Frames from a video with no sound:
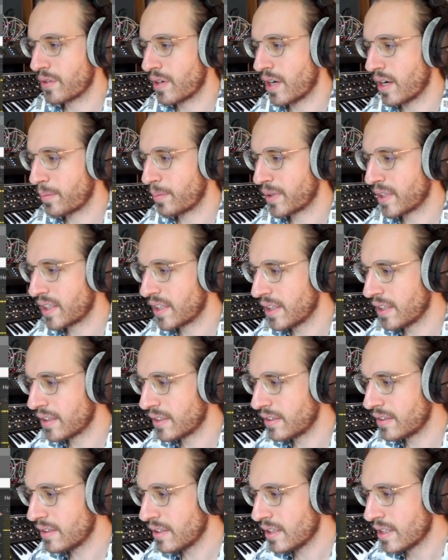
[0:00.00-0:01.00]
up
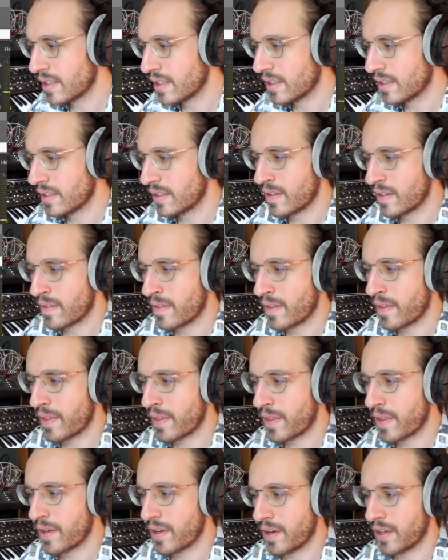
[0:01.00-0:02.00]
here,
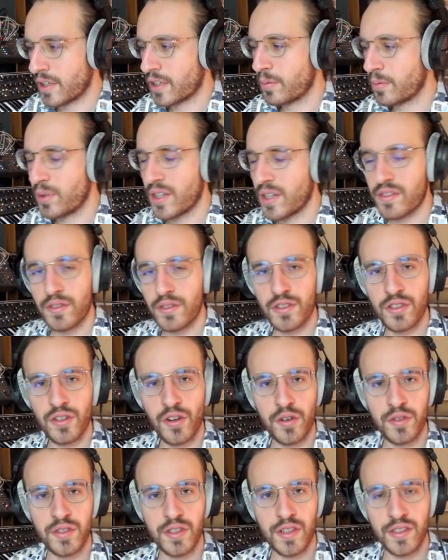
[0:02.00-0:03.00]
the compressor
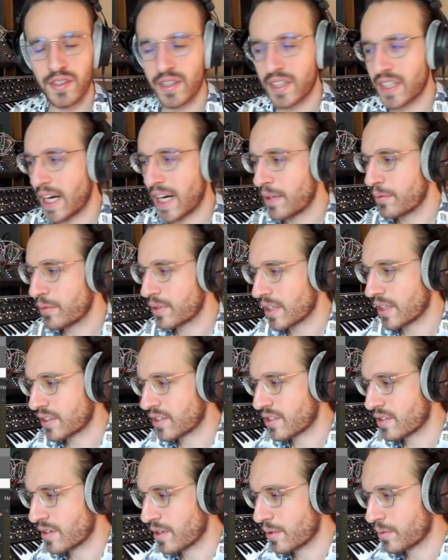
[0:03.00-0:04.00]
shows us the gain reduction now,